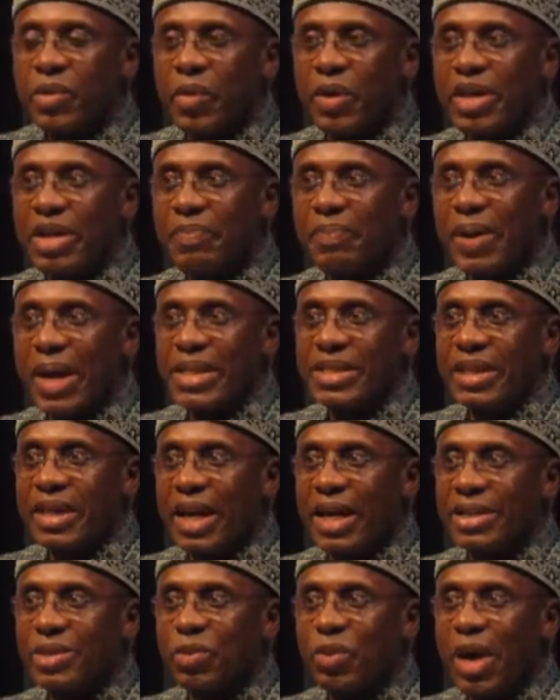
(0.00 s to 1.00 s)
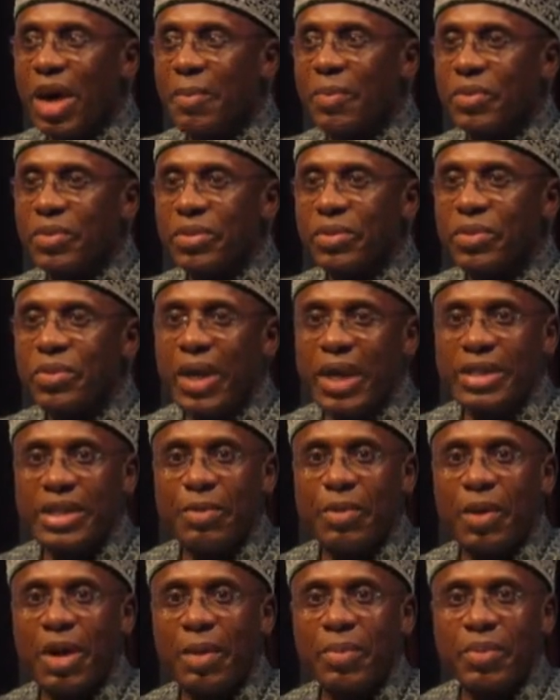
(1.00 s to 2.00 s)
So when the price crashed, what happened? Who
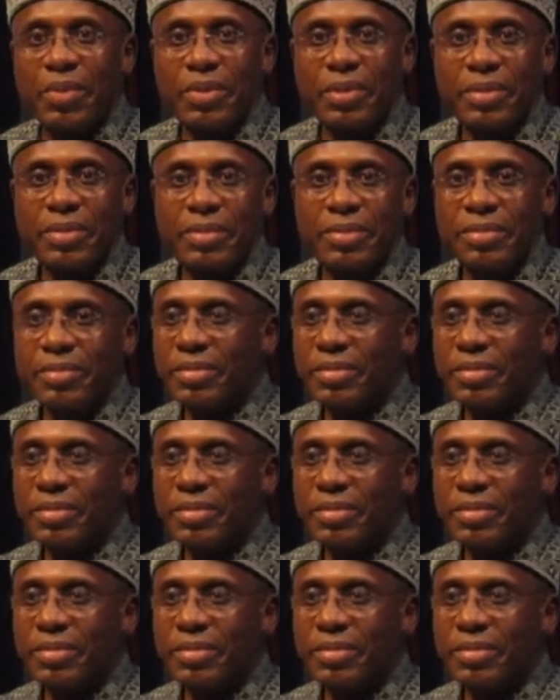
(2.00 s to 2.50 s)
can tell me what happened?